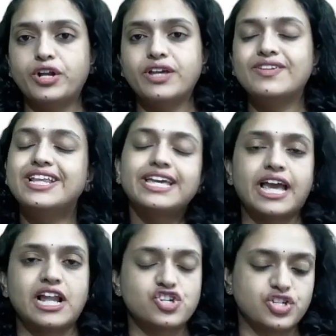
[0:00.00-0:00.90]
with the
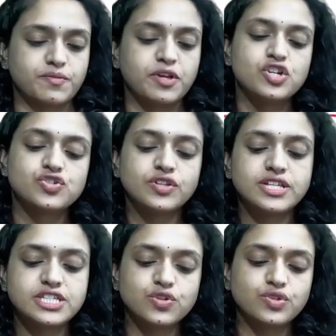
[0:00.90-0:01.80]
calcium. So this
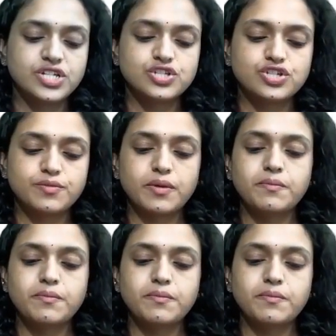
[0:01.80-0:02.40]
you need to remember.